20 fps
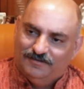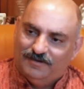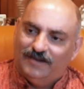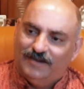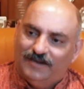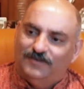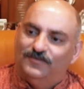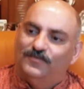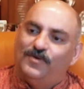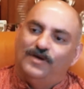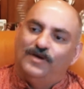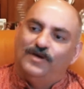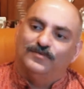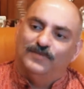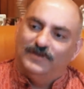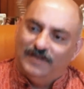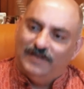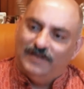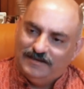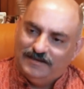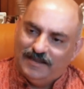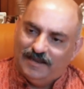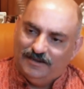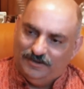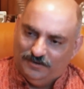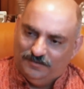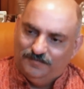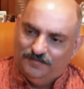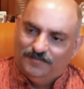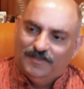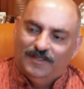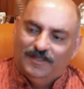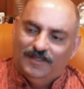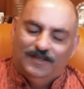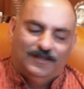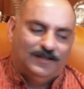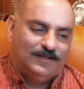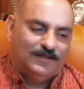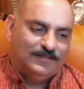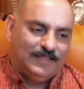right, what will they tell you?
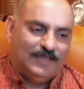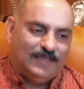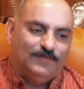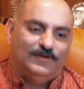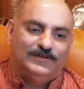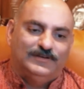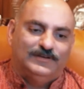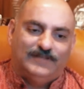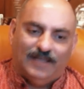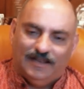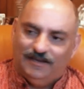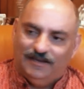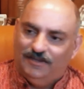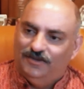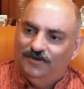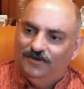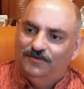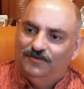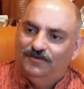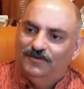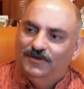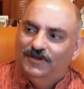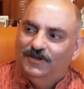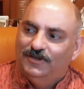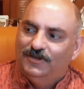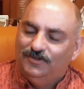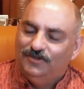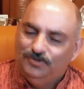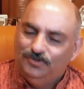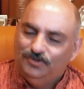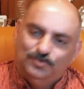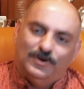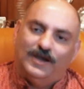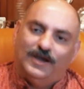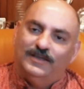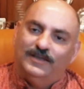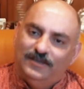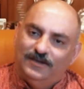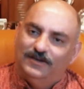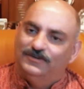They will tell you, you
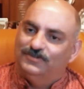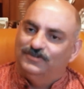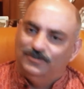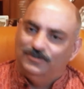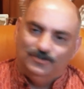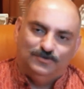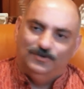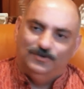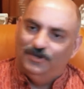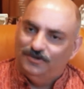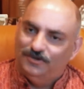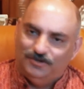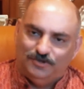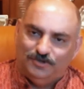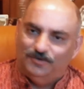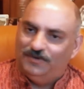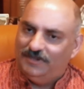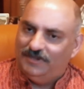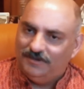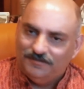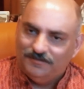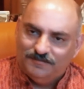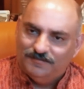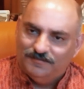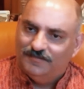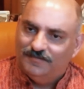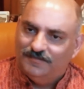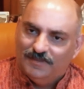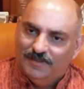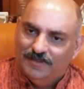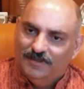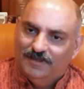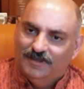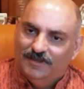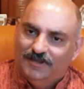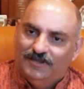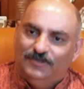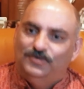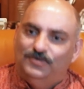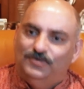are here to do your duty.
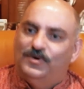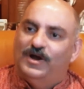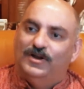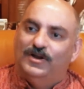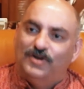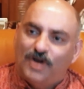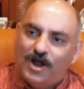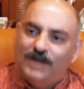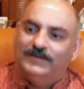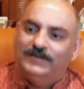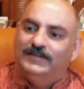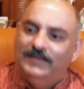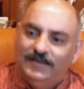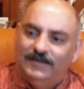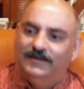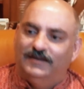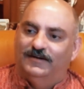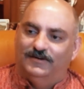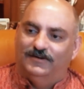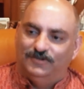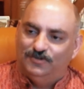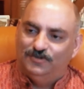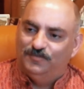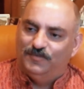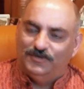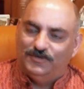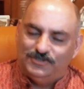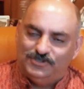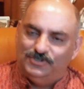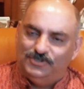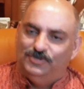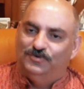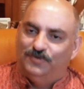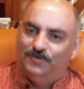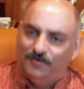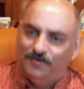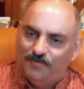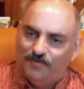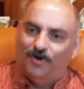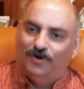You are not here to pursue
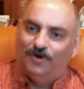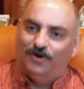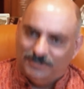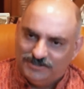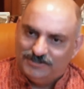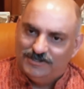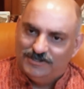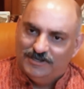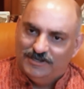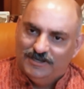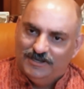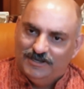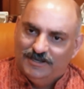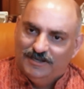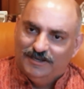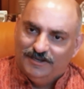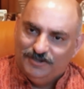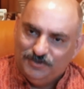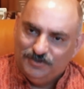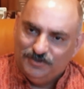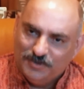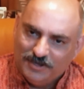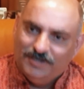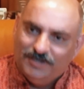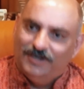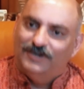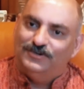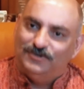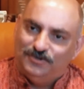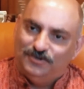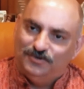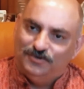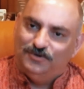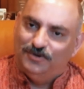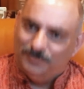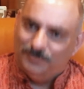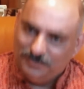rewards. You are here to do your